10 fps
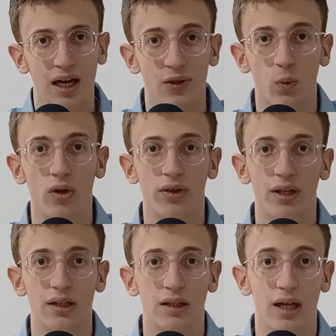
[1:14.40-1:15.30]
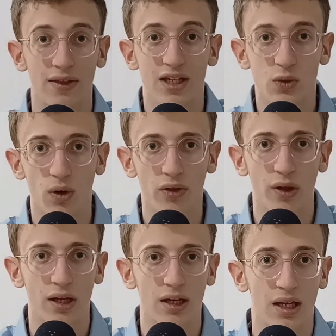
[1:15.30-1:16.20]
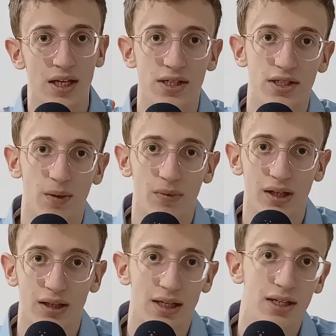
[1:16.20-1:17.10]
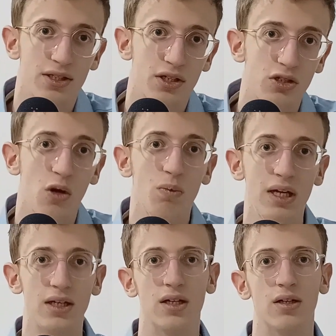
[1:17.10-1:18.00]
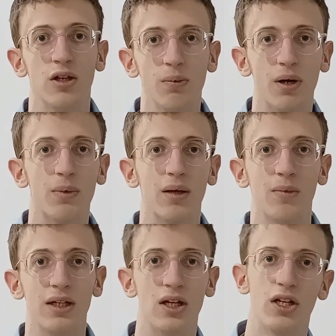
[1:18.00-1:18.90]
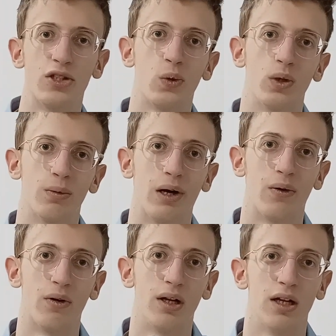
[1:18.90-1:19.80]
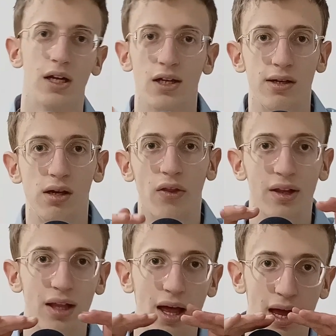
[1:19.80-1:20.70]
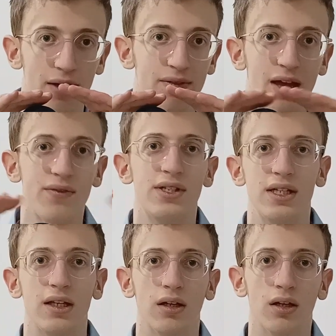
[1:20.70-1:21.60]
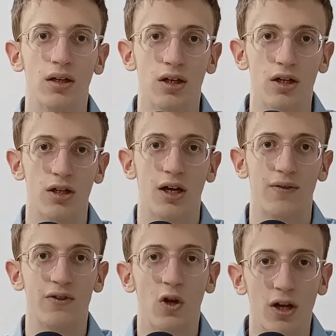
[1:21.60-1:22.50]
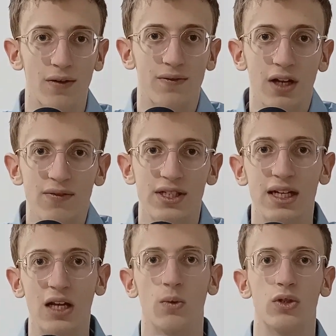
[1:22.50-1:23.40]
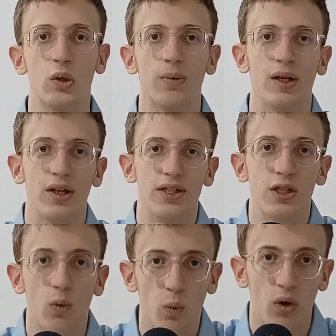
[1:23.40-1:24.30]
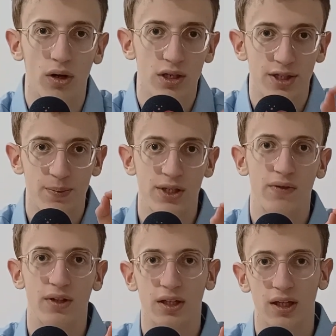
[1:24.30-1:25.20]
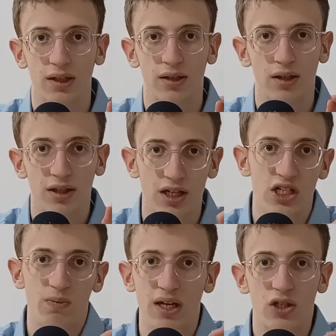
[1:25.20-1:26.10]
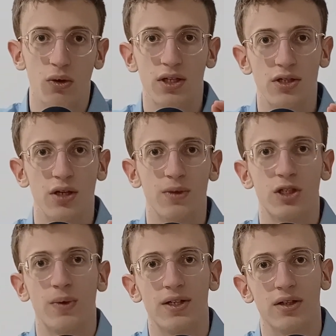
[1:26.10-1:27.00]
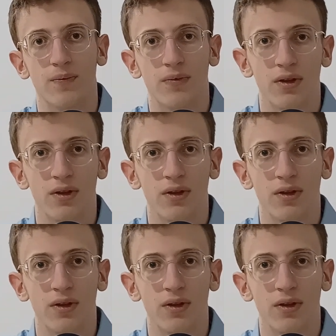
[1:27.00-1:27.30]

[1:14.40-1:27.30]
And one thing, and this one thing is something that no media, no public media has talked about really. Nothing that I have ever seen. I've never seen anyone talk about this one specific thing that has made Twitter so much better.